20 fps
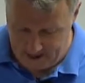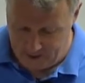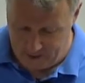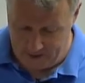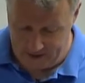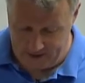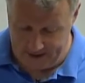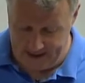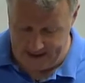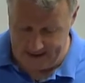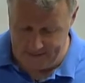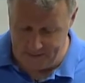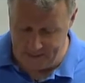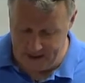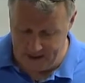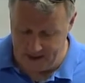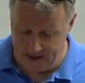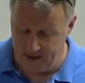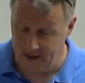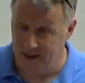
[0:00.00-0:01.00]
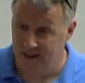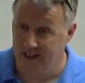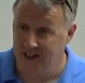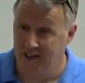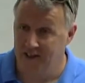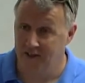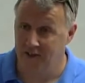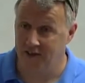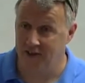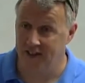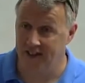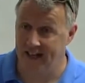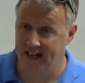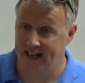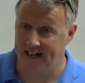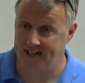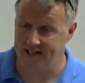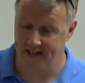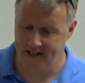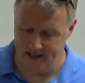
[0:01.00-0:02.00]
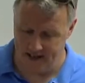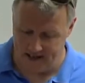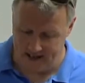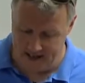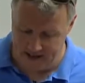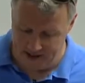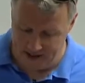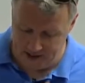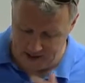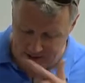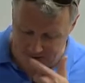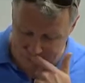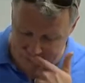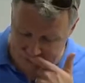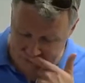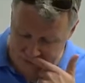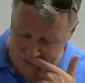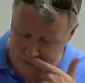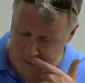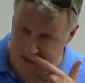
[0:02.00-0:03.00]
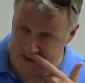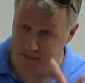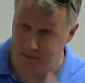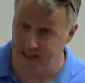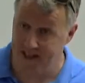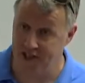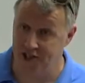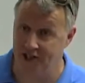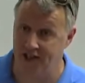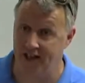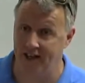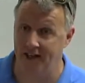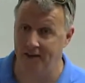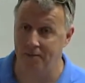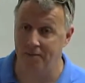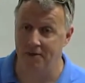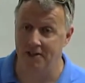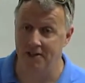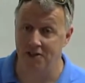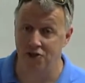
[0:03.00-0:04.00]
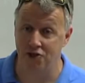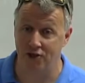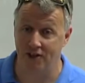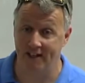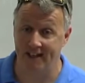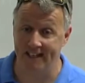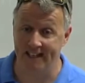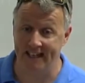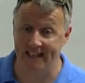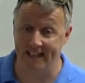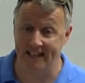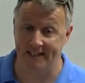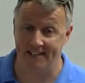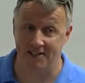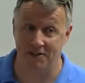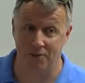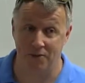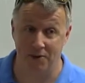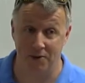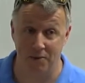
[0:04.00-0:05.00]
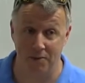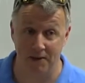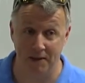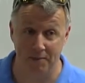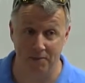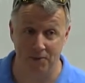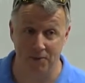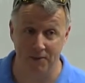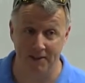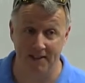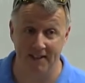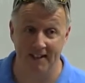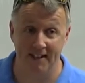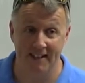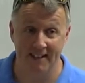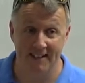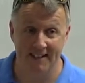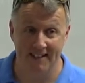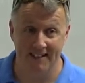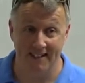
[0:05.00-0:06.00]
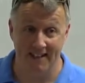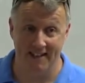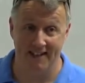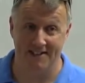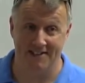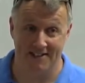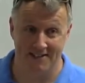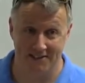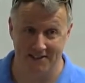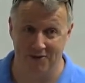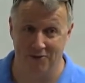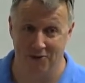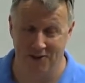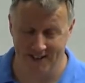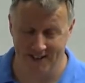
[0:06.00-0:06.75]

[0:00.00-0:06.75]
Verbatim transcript: Well, not me. For the last nine years, it was my job to try and guess whether people would guess.